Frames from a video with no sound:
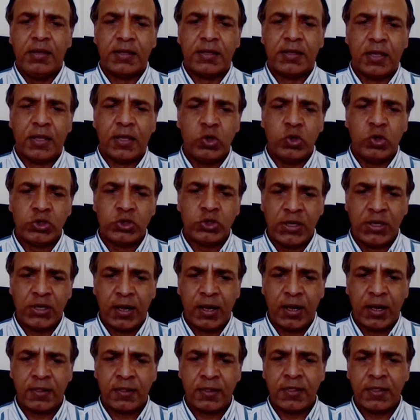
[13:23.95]
that are
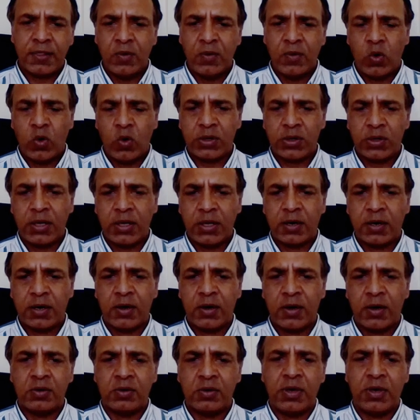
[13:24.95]
usually healthy, walking
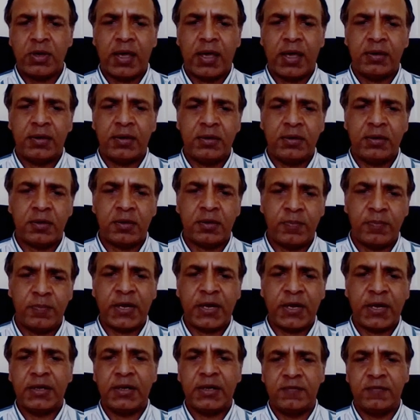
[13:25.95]
around and
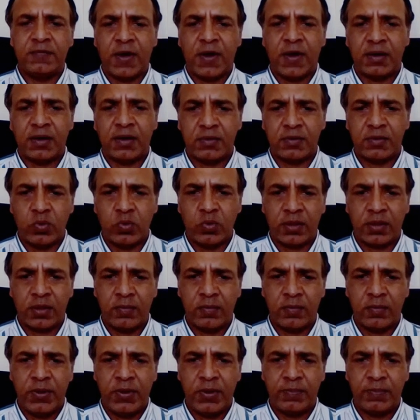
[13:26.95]
spreading the virus to
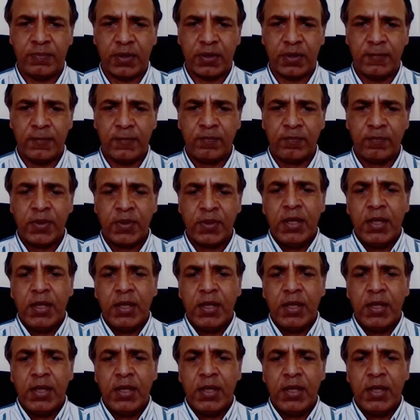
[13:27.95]
other people.